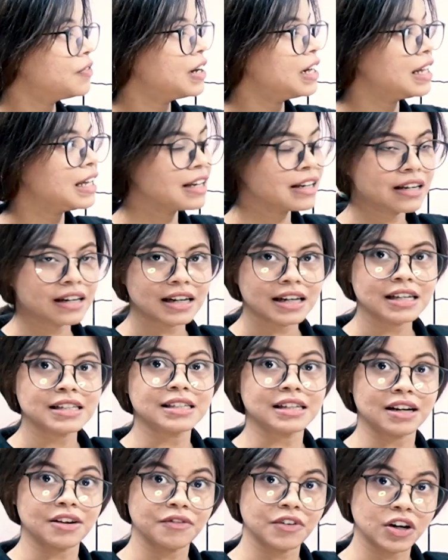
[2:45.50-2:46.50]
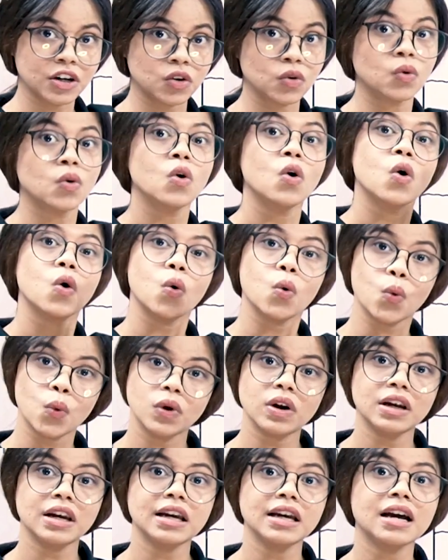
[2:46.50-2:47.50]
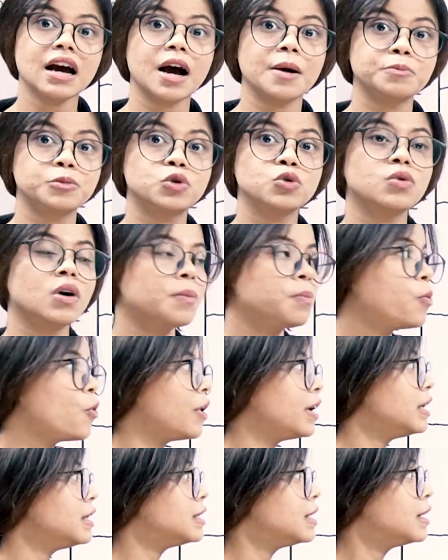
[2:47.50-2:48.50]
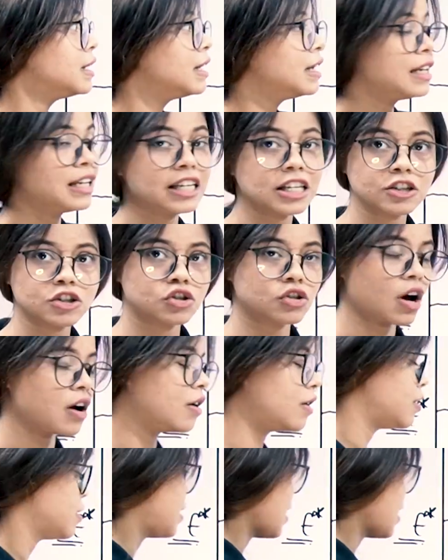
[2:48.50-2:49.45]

will increase revenue only up to a point E star,